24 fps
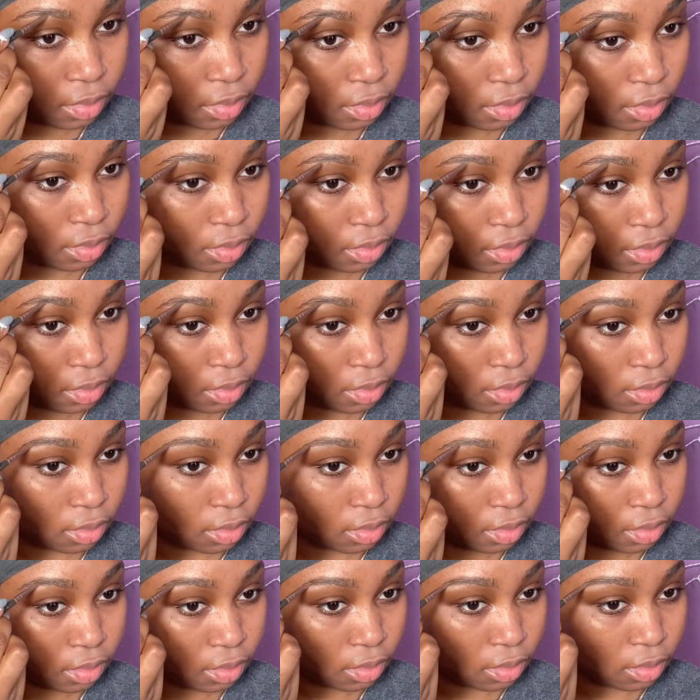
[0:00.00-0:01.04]
I learned
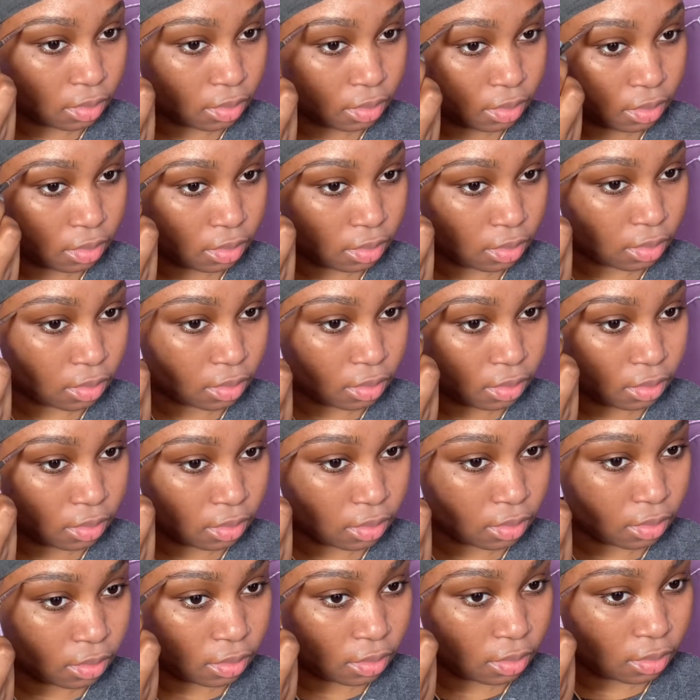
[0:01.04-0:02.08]
this from Beats
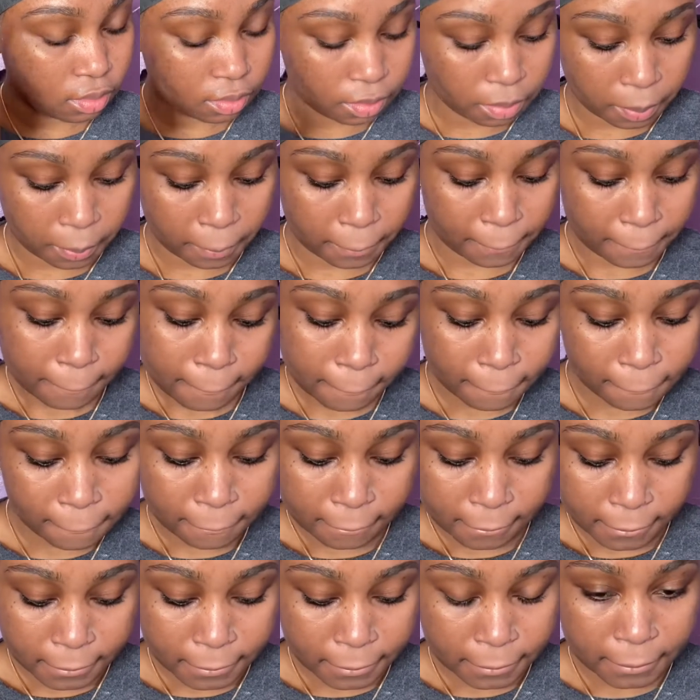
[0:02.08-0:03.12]
by Deb.
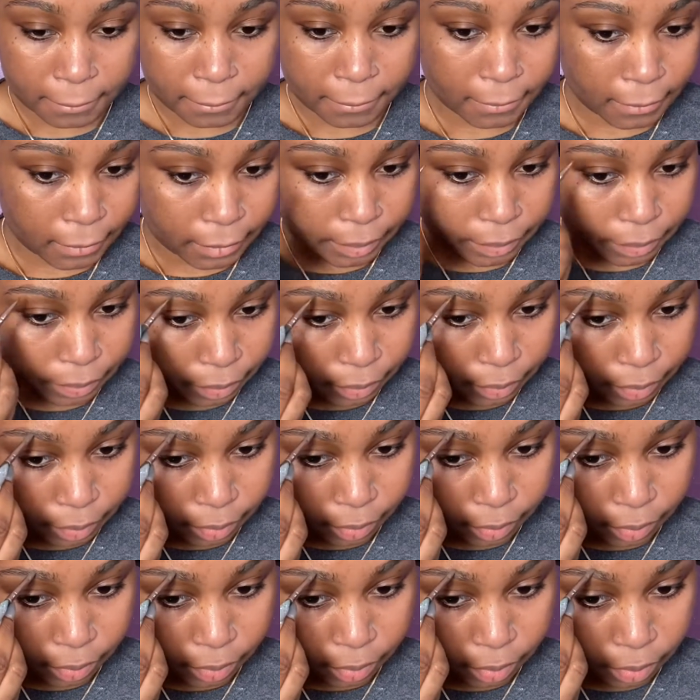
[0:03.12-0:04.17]
I feel like it's
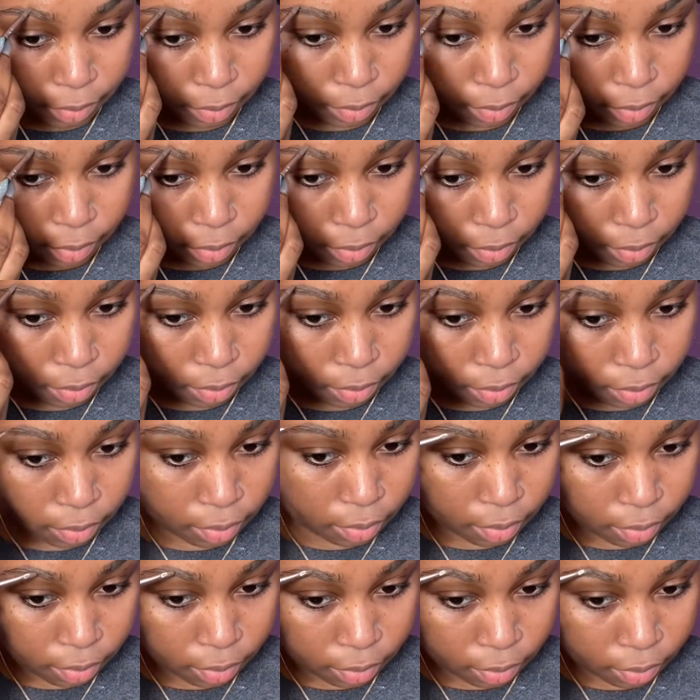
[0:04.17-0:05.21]
so cool. It's
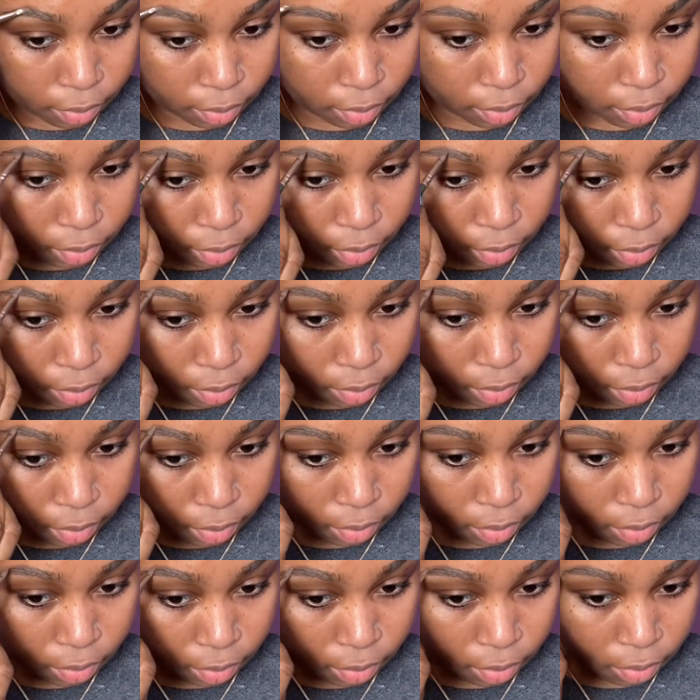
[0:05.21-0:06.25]
such a nice way to
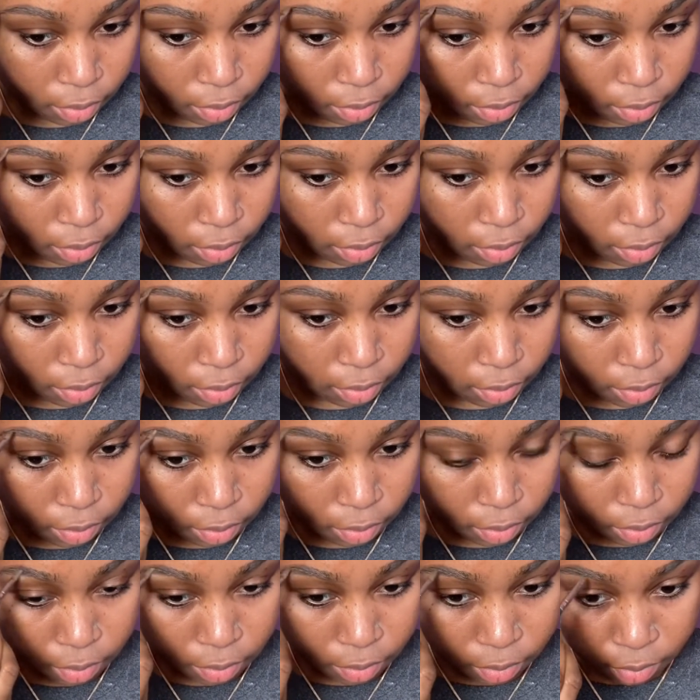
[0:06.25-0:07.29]
clean up your brow
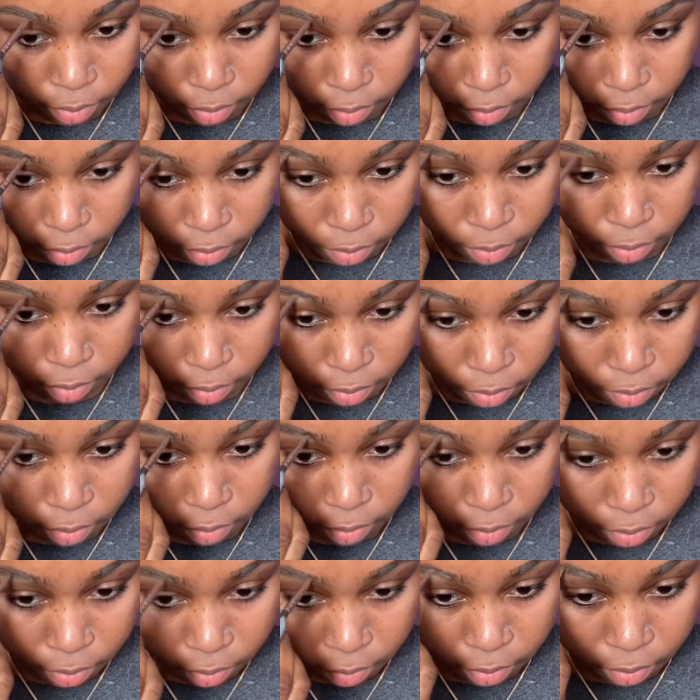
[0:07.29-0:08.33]
without, you know, making it
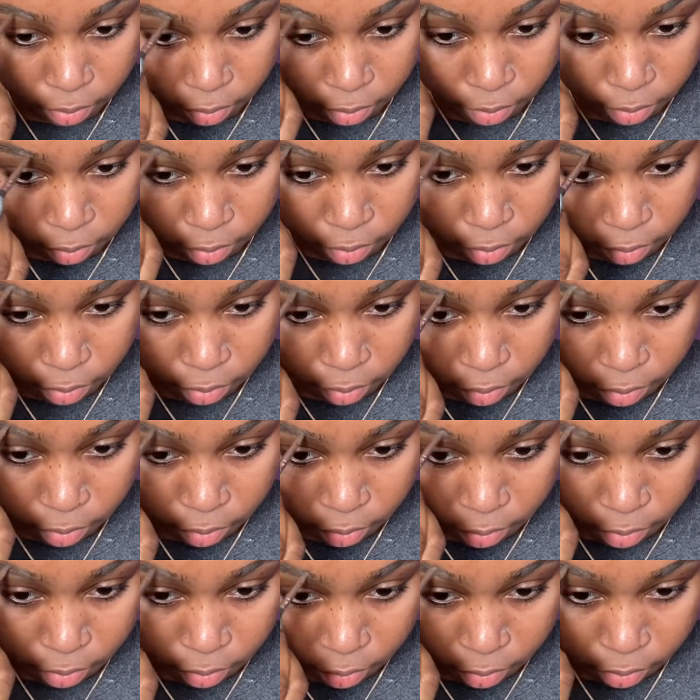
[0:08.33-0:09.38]
messy or
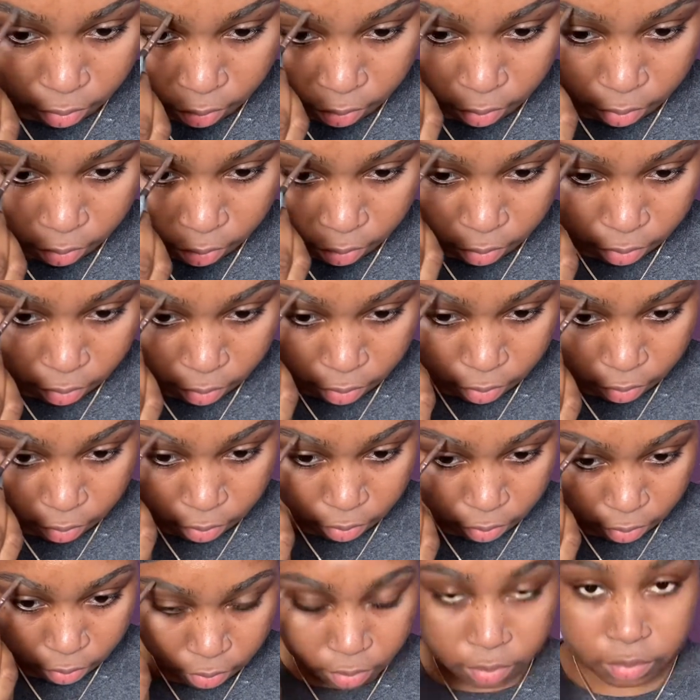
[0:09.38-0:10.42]
using a makeup remover or
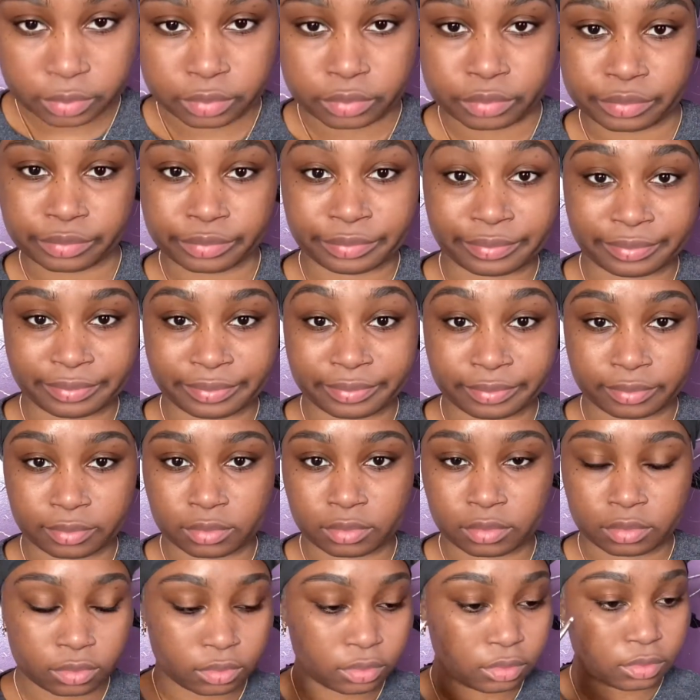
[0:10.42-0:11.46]
anything like that.
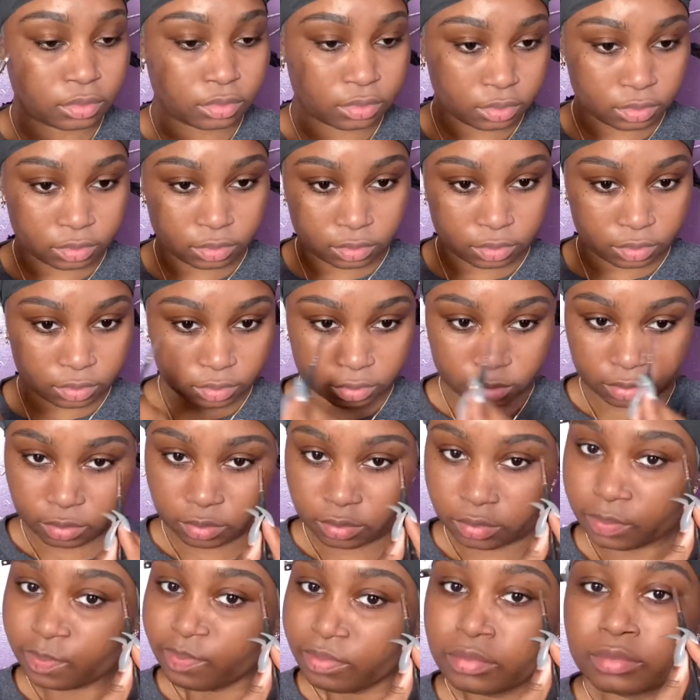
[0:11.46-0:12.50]
I find it so
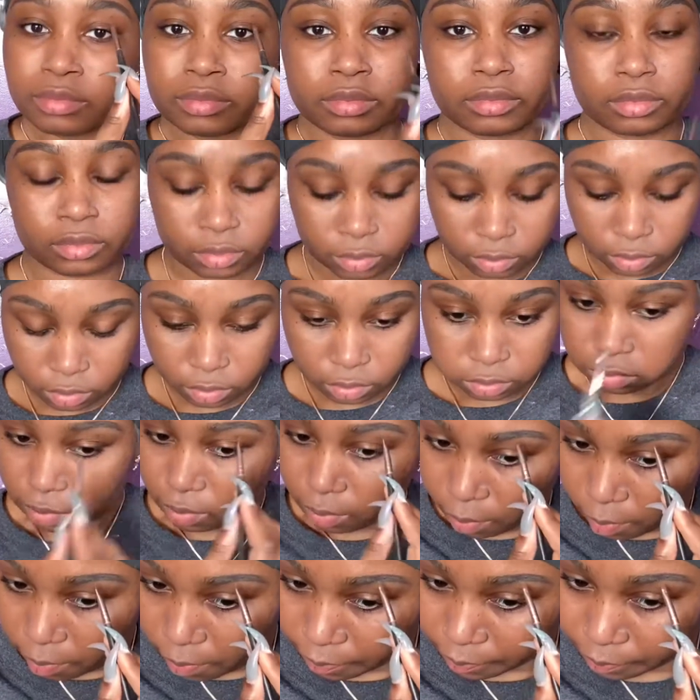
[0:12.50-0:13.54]
cool, great, and
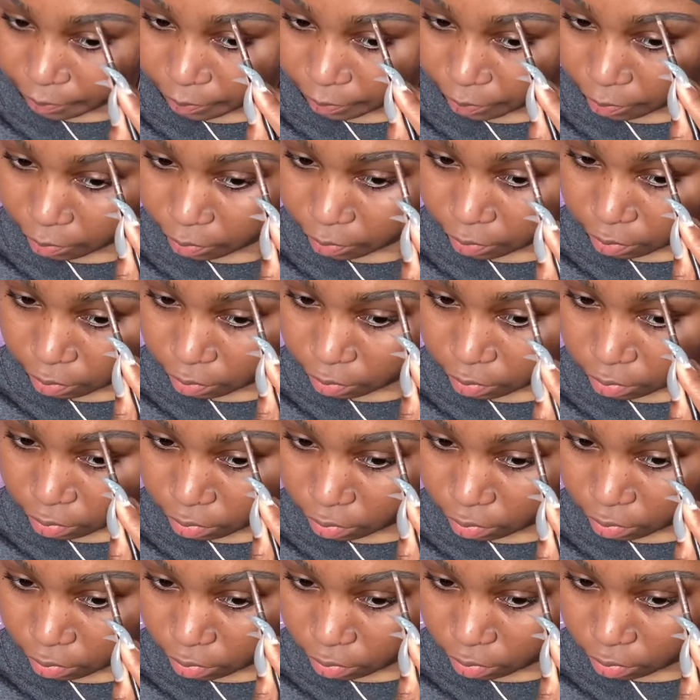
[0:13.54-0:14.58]
yeah, we're here for it.